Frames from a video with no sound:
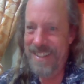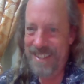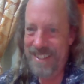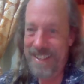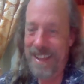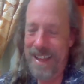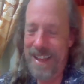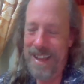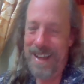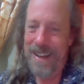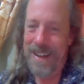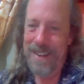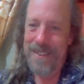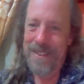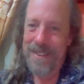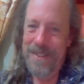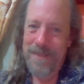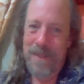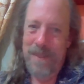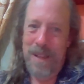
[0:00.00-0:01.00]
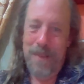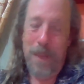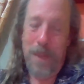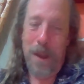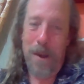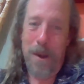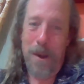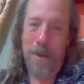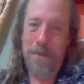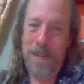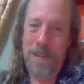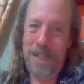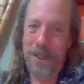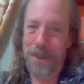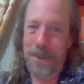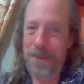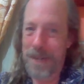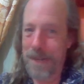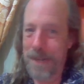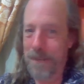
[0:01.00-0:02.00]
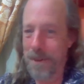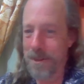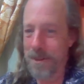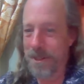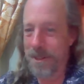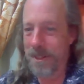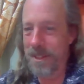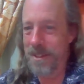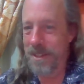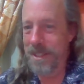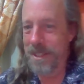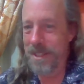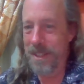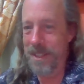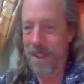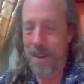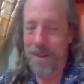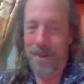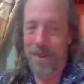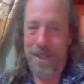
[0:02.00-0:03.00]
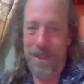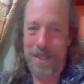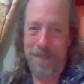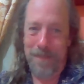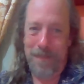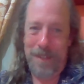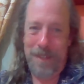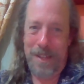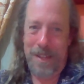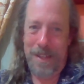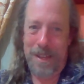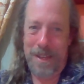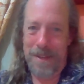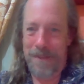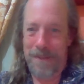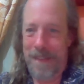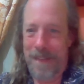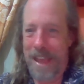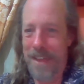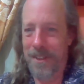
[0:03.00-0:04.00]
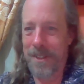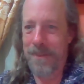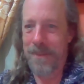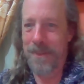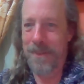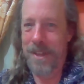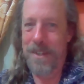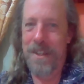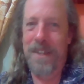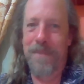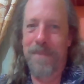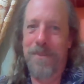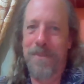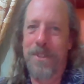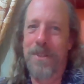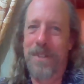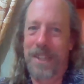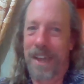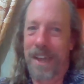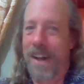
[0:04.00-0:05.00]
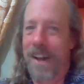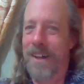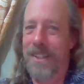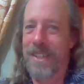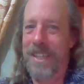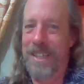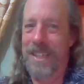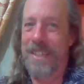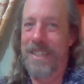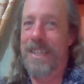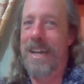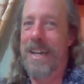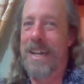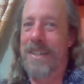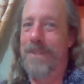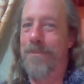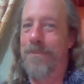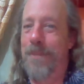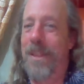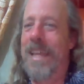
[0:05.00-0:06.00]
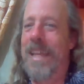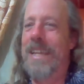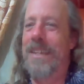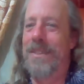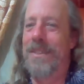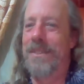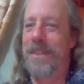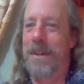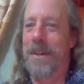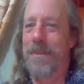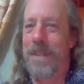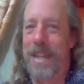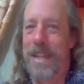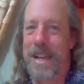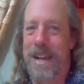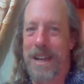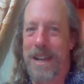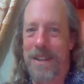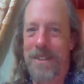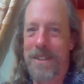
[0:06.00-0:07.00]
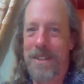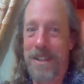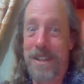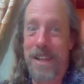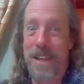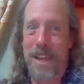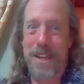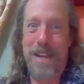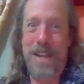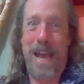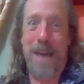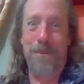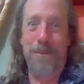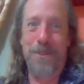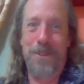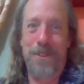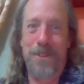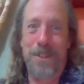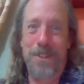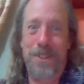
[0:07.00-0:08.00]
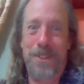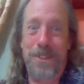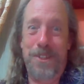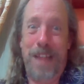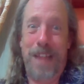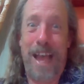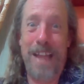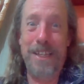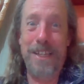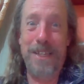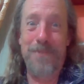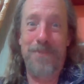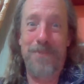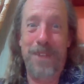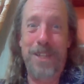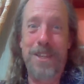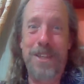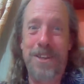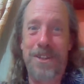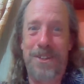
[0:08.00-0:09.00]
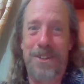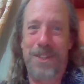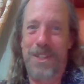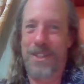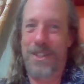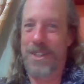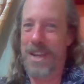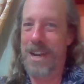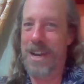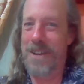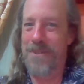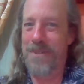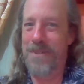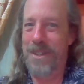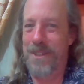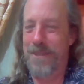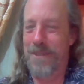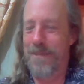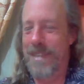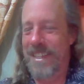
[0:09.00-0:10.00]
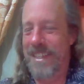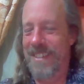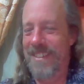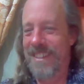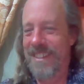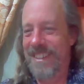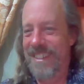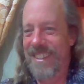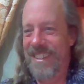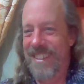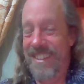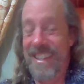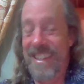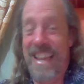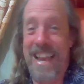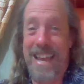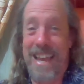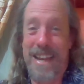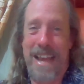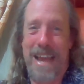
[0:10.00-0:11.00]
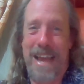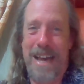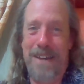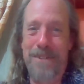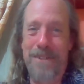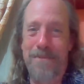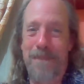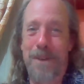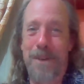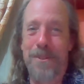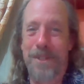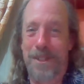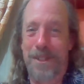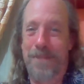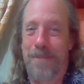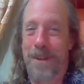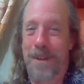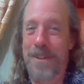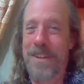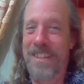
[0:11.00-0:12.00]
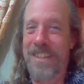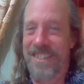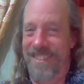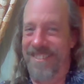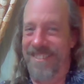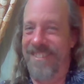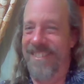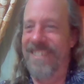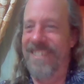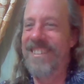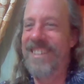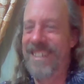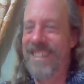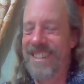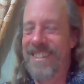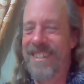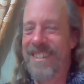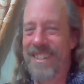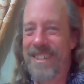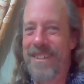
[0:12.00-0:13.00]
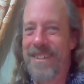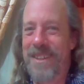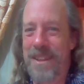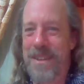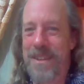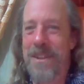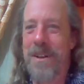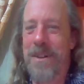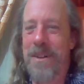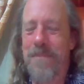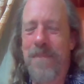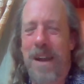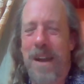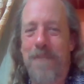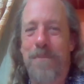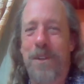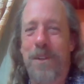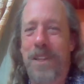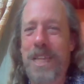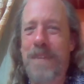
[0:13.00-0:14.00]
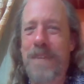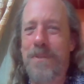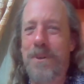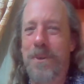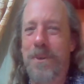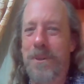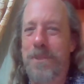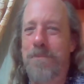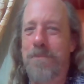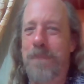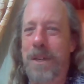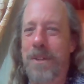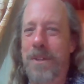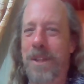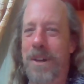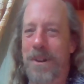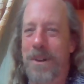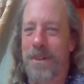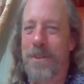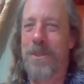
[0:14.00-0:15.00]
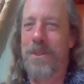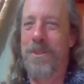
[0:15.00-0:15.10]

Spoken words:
Yeah. There are bigger rivers than the Ocoee, and Ellen went up to the Golly and got to playing some of that. And that was an exciting video she shared with me. She had an out of boat experience. Yeah, I believe it was Pillow.